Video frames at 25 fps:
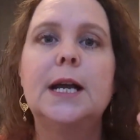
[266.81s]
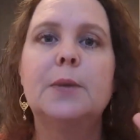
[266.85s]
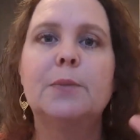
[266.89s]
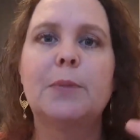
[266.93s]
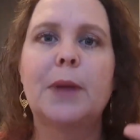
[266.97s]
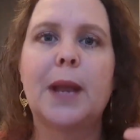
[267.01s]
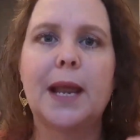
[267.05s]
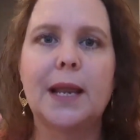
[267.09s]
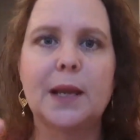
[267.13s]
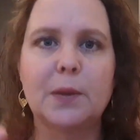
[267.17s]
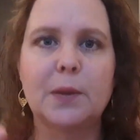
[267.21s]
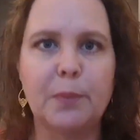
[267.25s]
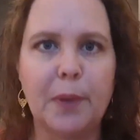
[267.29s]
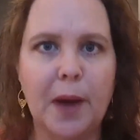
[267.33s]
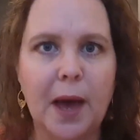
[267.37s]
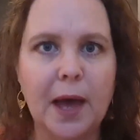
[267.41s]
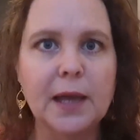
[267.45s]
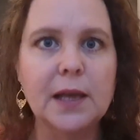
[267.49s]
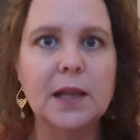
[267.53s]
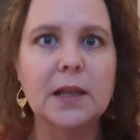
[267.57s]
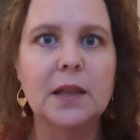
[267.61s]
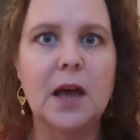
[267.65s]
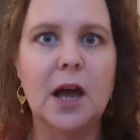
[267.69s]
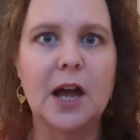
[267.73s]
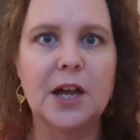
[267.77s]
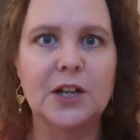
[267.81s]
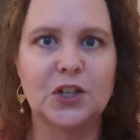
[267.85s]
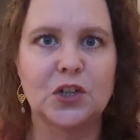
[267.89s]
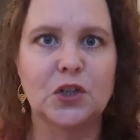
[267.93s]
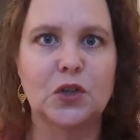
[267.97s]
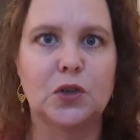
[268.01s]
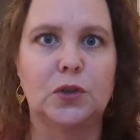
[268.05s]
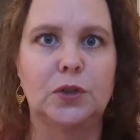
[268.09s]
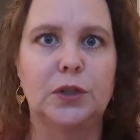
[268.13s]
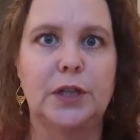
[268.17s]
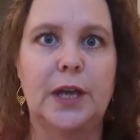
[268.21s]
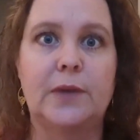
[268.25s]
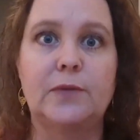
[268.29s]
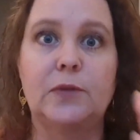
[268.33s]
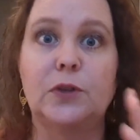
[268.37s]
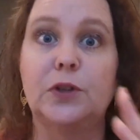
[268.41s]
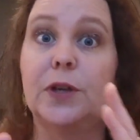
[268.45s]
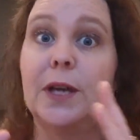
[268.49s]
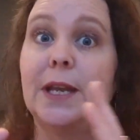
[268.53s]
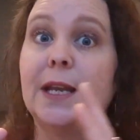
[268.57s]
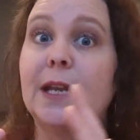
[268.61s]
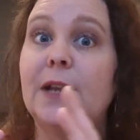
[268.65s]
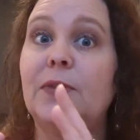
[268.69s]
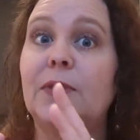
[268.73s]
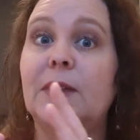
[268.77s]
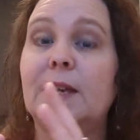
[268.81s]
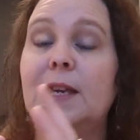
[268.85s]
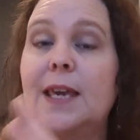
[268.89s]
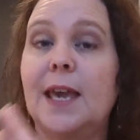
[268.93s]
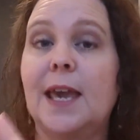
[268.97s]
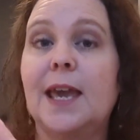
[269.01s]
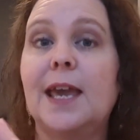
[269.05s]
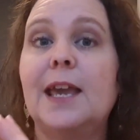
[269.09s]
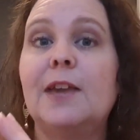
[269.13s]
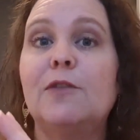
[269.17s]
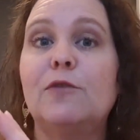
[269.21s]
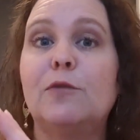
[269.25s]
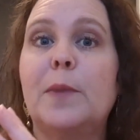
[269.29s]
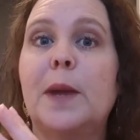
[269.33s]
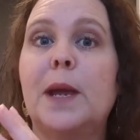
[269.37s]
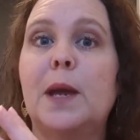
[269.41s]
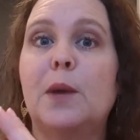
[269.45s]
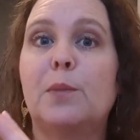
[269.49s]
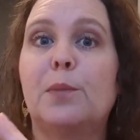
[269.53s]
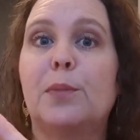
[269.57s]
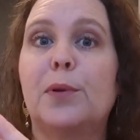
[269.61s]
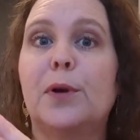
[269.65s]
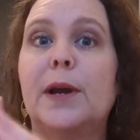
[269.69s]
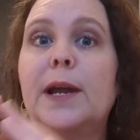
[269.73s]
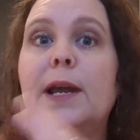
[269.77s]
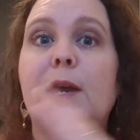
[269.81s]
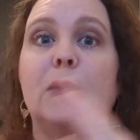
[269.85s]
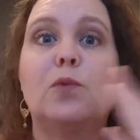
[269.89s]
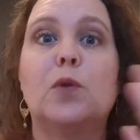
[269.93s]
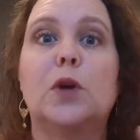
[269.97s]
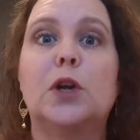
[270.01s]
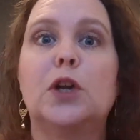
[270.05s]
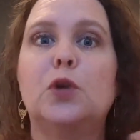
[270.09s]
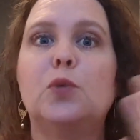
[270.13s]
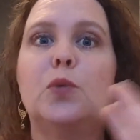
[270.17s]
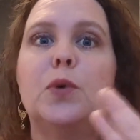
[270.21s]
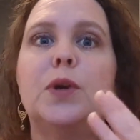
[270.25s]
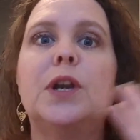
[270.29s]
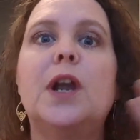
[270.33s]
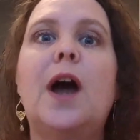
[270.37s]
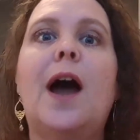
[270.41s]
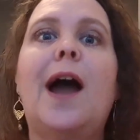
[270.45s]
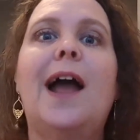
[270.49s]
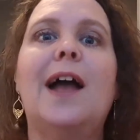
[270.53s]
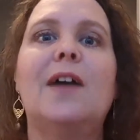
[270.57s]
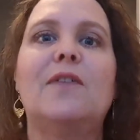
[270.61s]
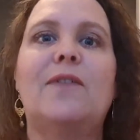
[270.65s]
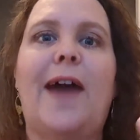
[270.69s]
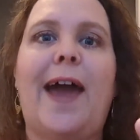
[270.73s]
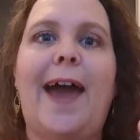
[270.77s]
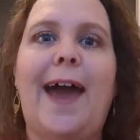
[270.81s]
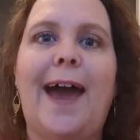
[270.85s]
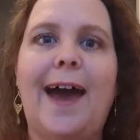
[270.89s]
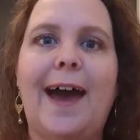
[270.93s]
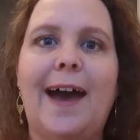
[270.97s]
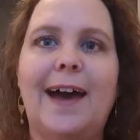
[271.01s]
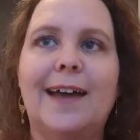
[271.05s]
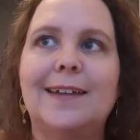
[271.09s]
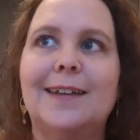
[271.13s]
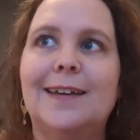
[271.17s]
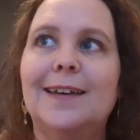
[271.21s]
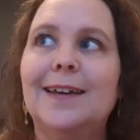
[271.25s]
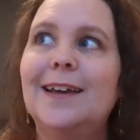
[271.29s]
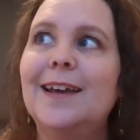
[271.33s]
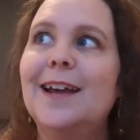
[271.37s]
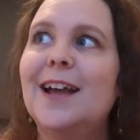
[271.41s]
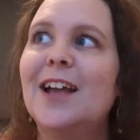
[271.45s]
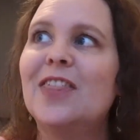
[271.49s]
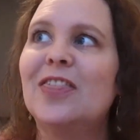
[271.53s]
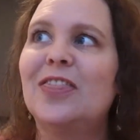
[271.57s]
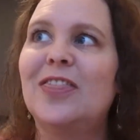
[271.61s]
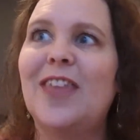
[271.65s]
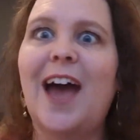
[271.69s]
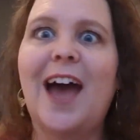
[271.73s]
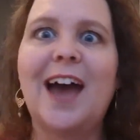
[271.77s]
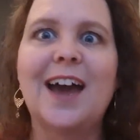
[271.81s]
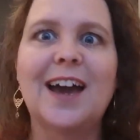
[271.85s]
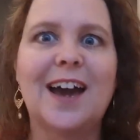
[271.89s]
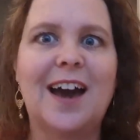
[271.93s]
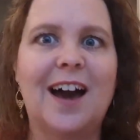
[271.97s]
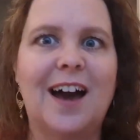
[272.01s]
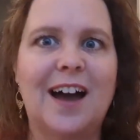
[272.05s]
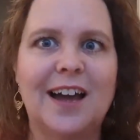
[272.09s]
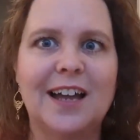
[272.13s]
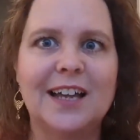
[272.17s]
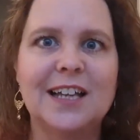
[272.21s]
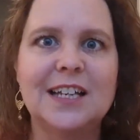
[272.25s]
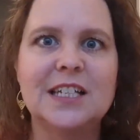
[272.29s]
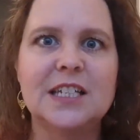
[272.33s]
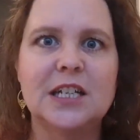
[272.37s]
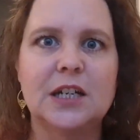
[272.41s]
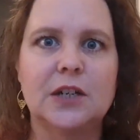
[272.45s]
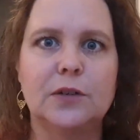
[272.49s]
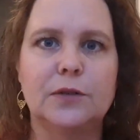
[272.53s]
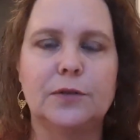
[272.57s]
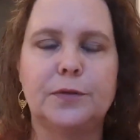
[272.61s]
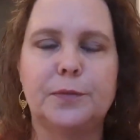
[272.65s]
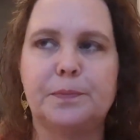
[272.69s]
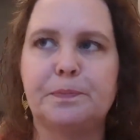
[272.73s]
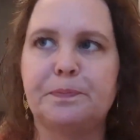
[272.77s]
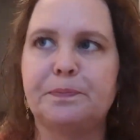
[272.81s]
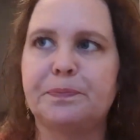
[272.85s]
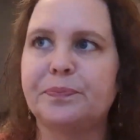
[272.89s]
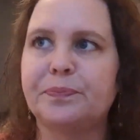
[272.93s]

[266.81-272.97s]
But at a biological level and in the caveman brain where you would not have had that kind of